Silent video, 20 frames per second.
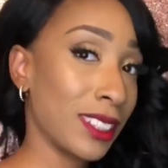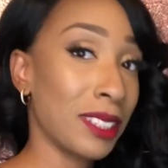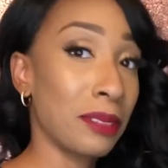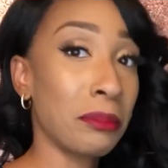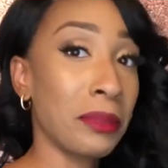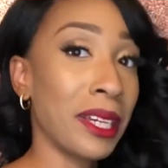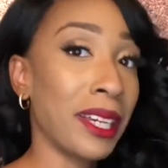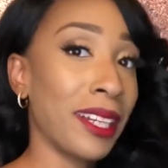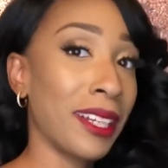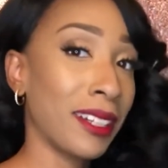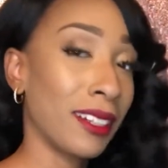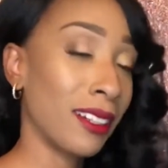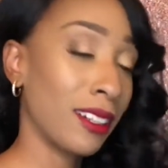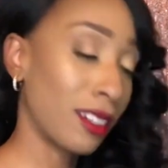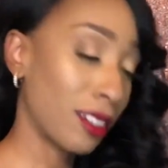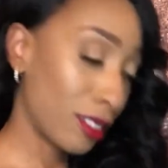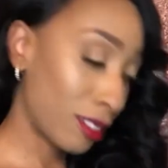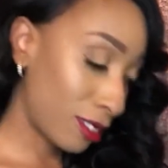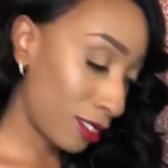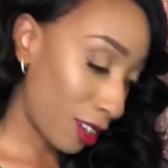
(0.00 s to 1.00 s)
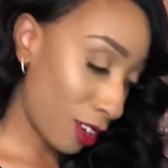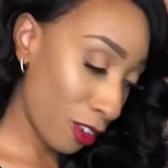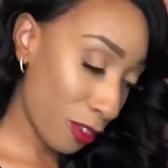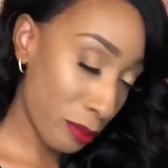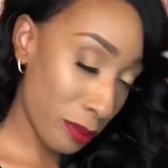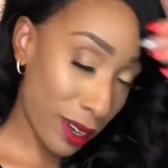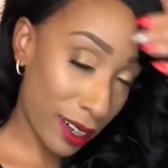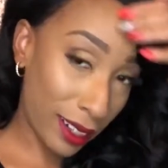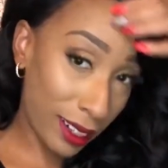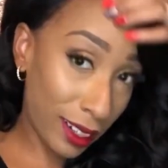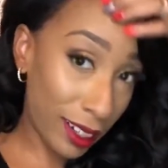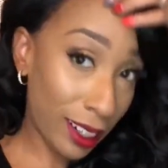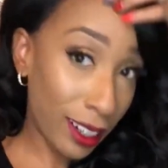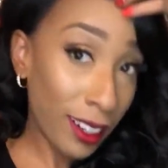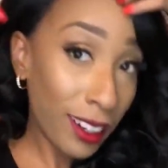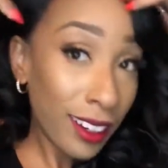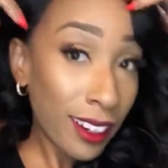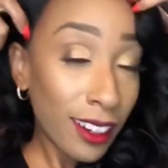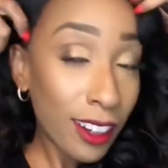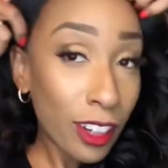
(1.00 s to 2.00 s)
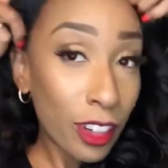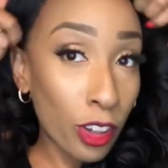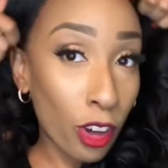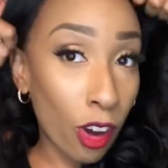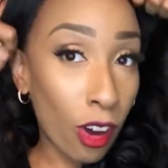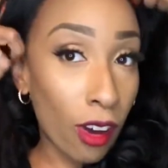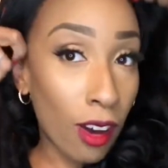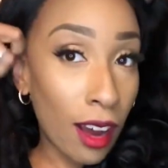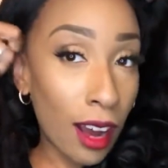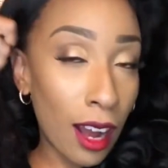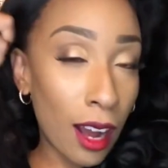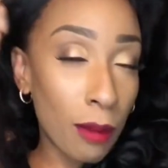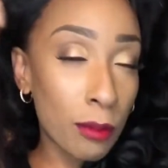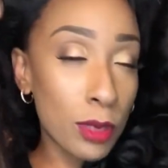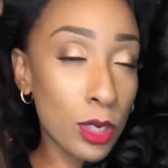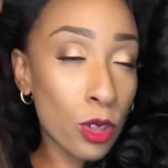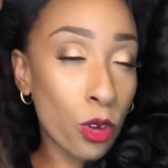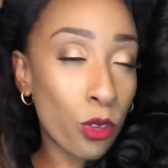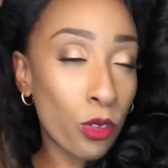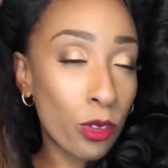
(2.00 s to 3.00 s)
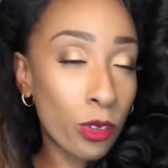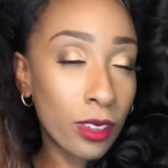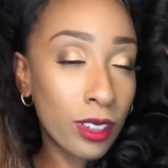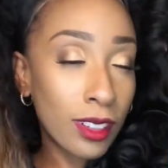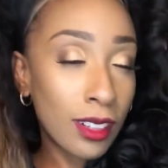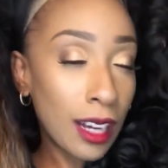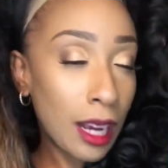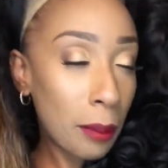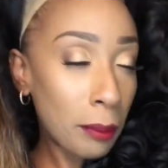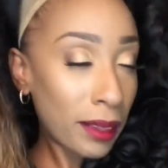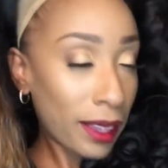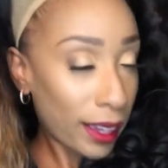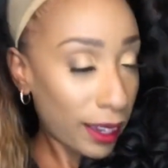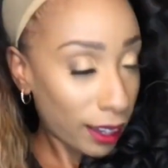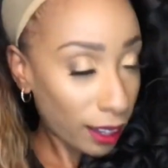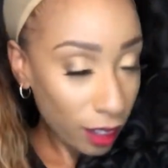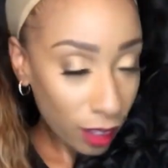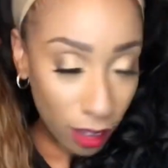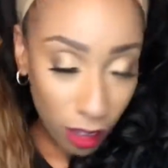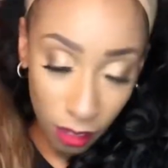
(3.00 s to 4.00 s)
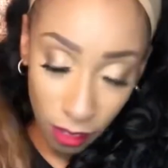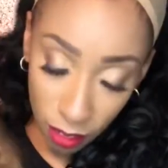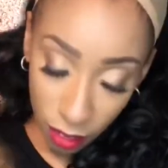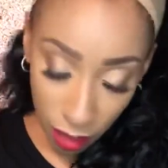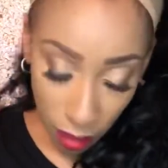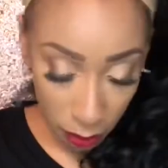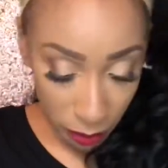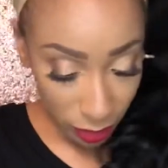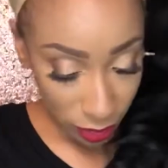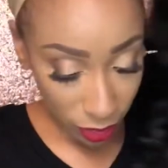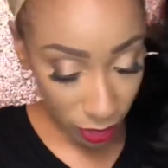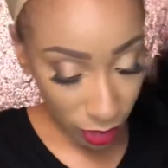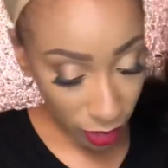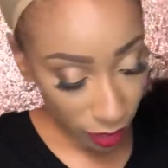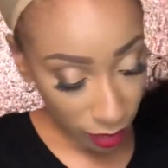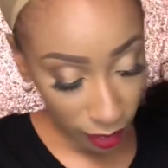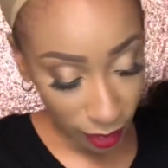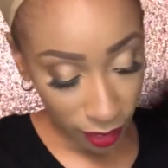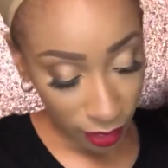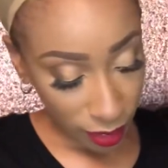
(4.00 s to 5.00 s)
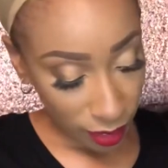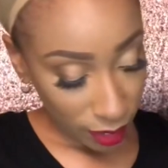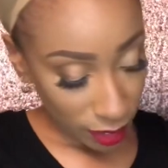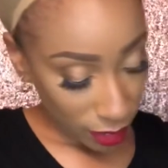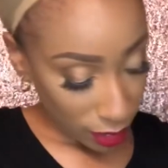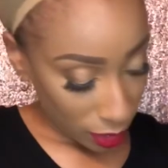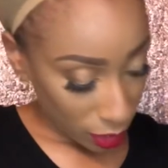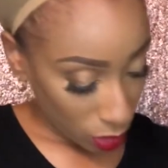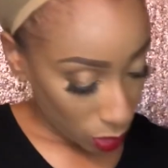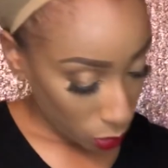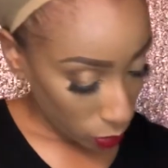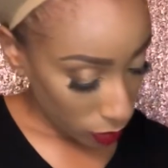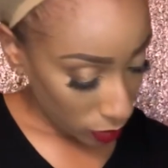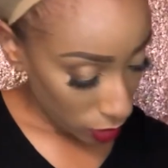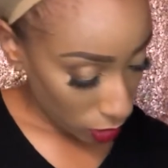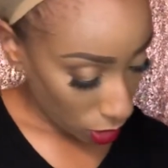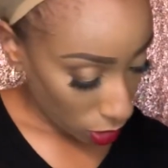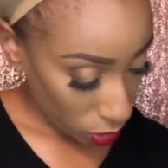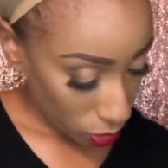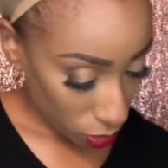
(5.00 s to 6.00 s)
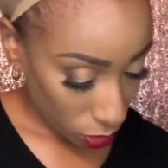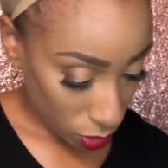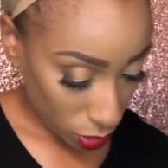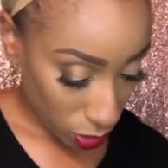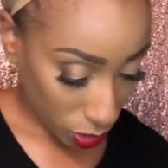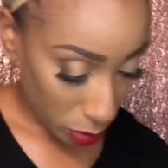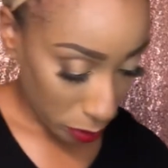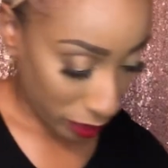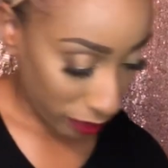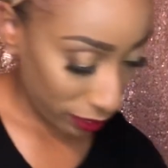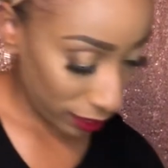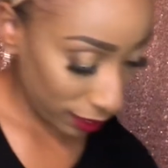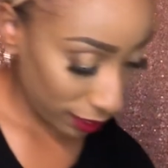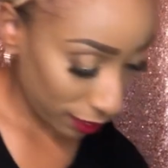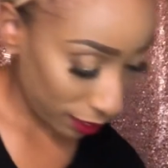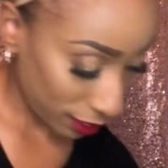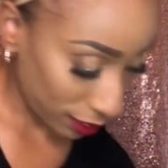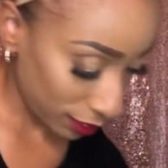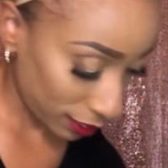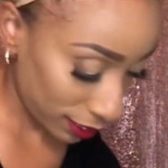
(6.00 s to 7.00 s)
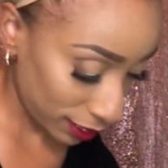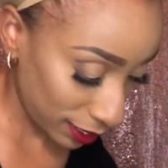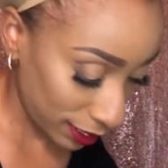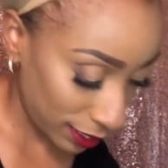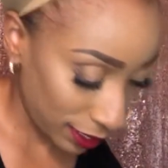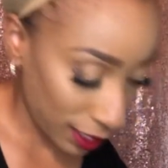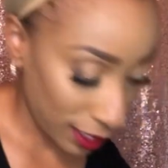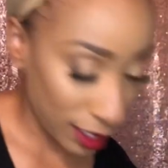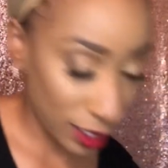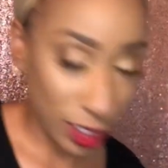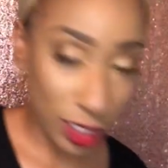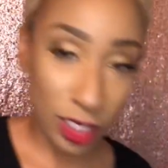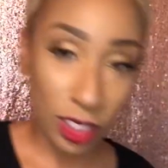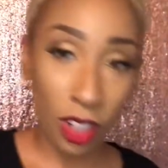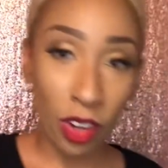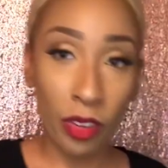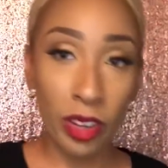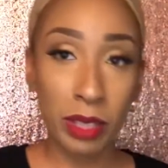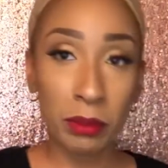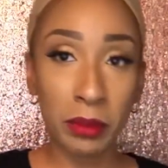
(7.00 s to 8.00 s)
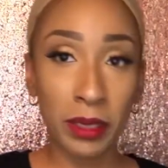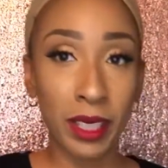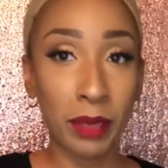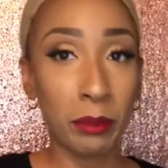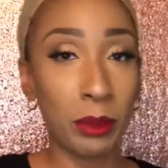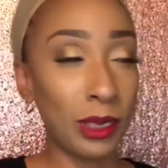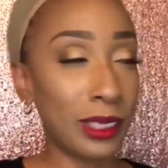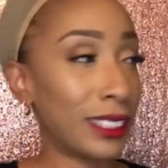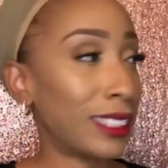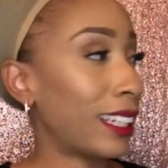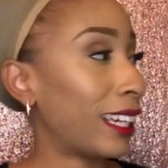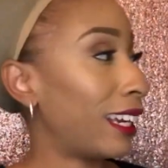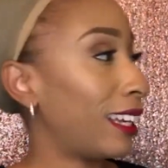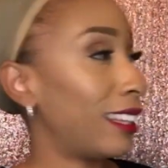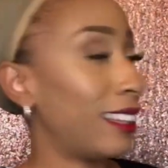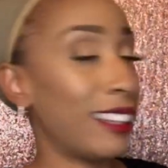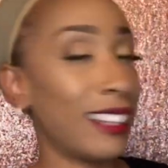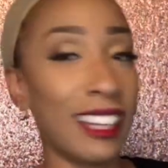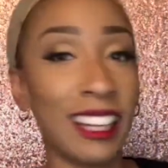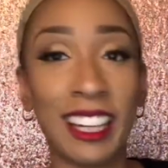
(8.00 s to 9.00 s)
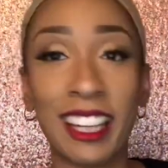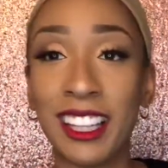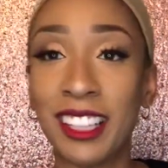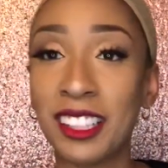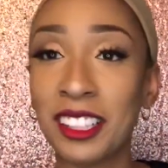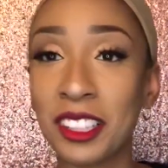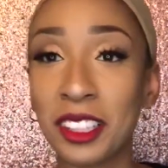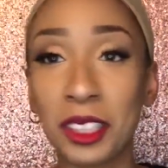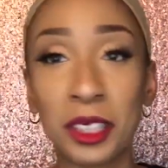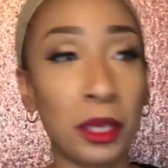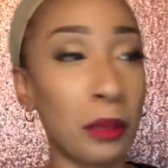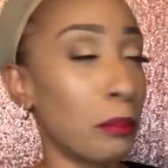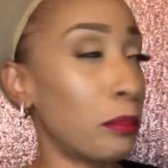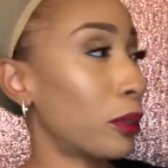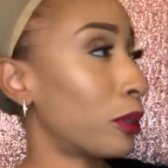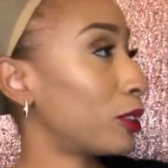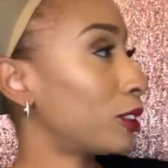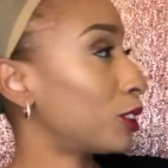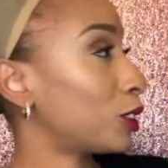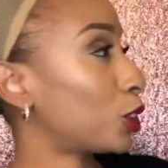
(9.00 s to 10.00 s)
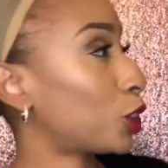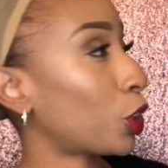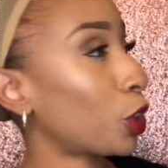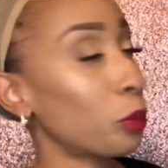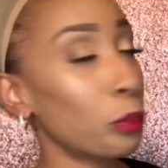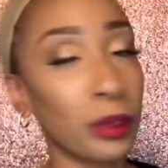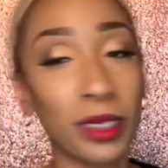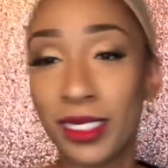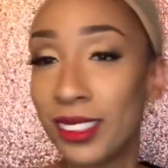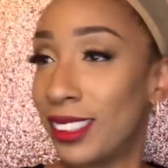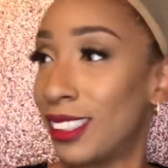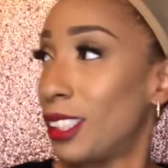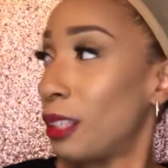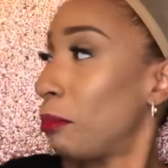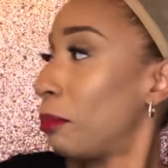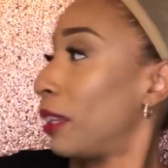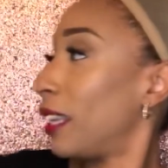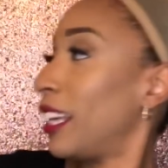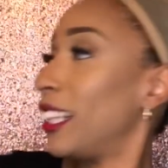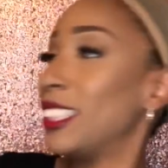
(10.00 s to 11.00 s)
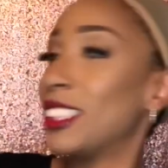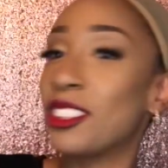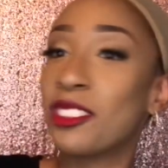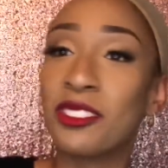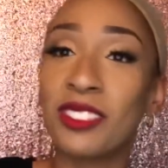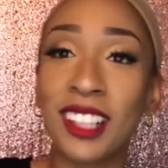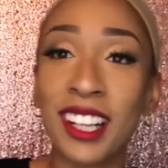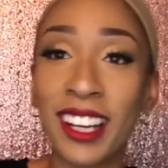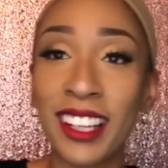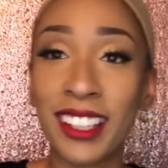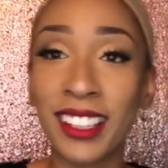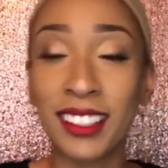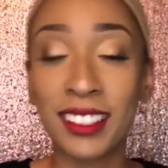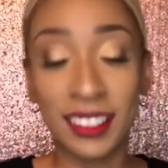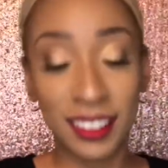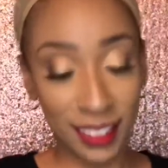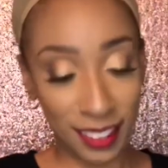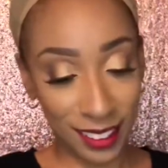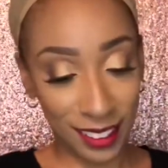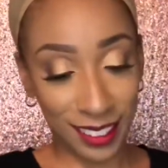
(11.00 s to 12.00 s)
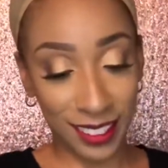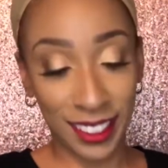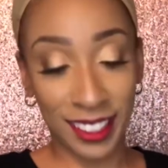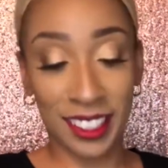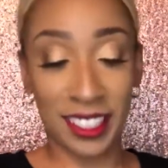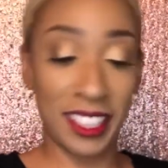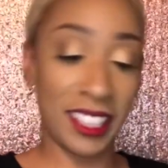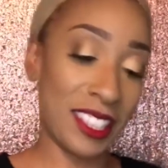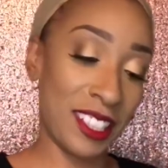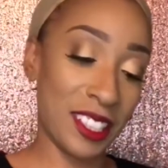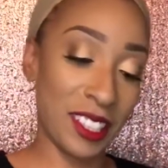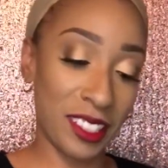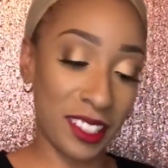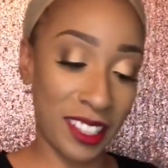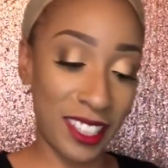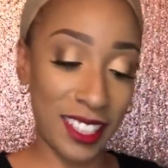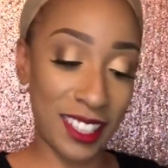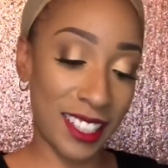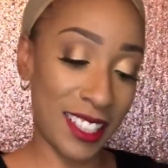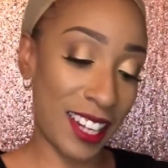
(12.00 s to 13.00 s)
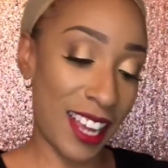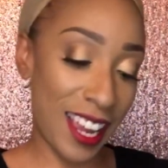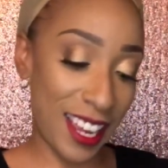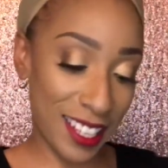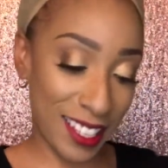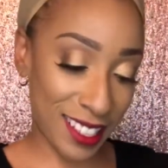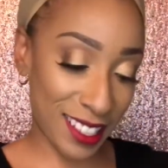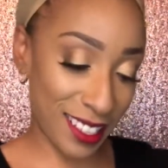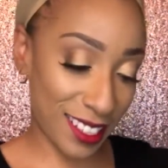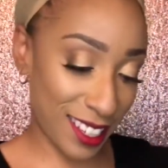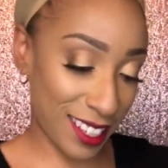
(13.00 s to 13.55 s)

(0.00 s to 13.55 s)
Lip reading: Sis Mint go off my head. Y'all, I'm so for real. I'm like, oh, I'm gonna start doing talk throughs on my videos instead of just always playing music. And then the birds are chirping, the planes are flying, the kids need snacks.